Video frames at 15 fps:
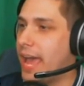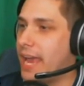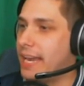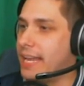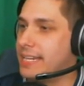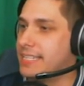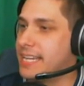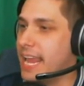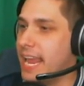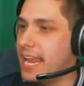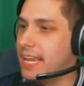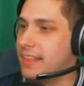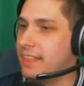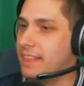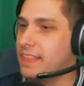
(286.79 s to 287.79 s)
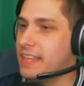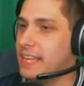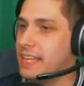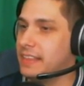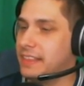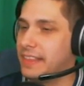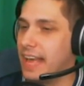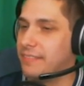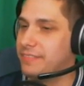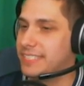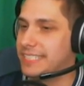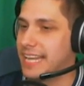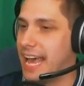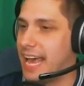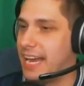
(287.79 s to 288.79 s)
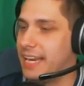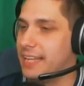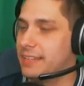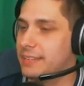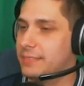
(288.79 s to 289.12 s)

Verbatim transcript: Go ahead and take the left side.